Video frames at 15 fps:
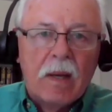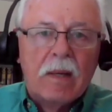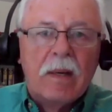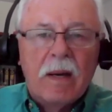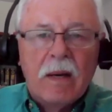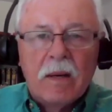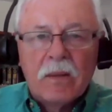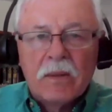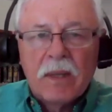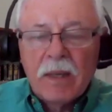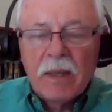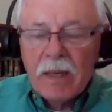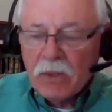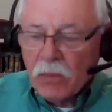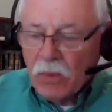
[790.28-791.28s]
Now,
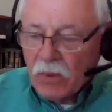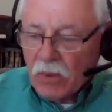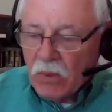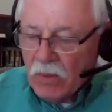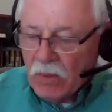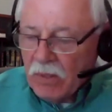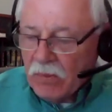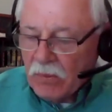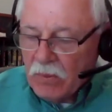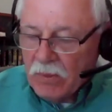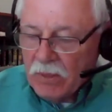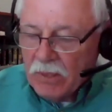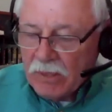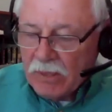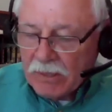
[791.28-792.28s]
as we're going through
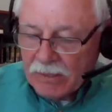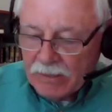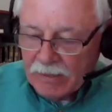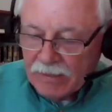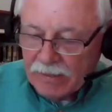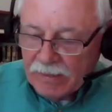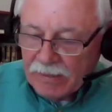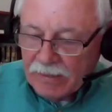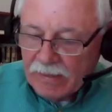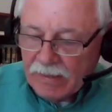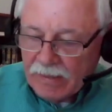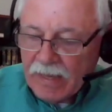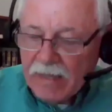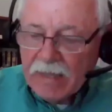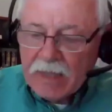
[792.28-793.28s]
this,
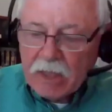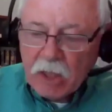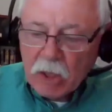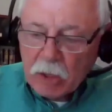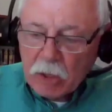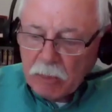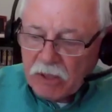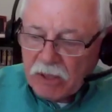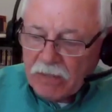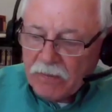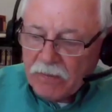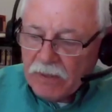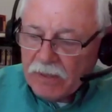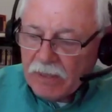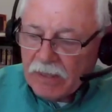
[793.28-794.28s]
they get so
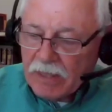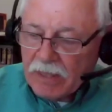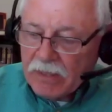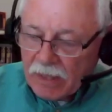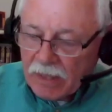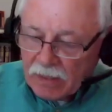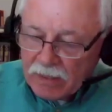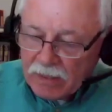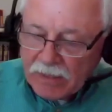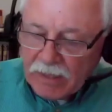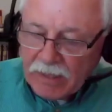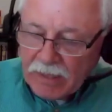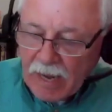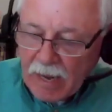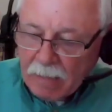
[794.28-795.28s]
specific that they tell us
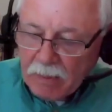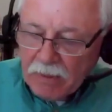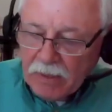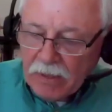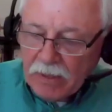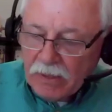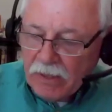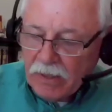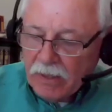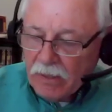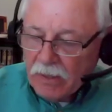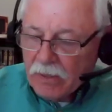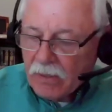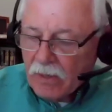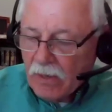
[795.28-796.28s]
that it happened in the
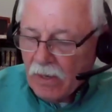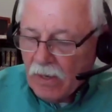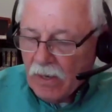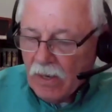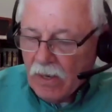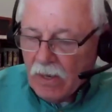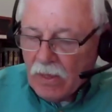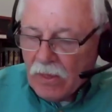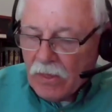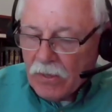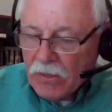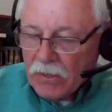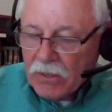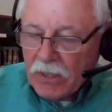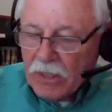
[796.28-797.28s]
year
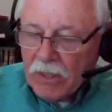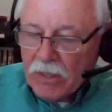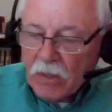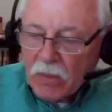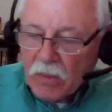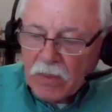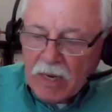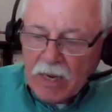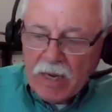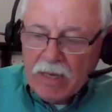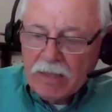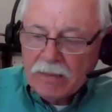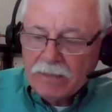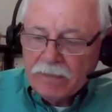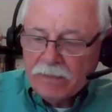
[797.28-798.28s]
thirteen oh
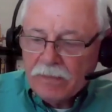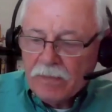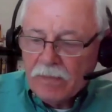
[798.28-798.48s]
nine,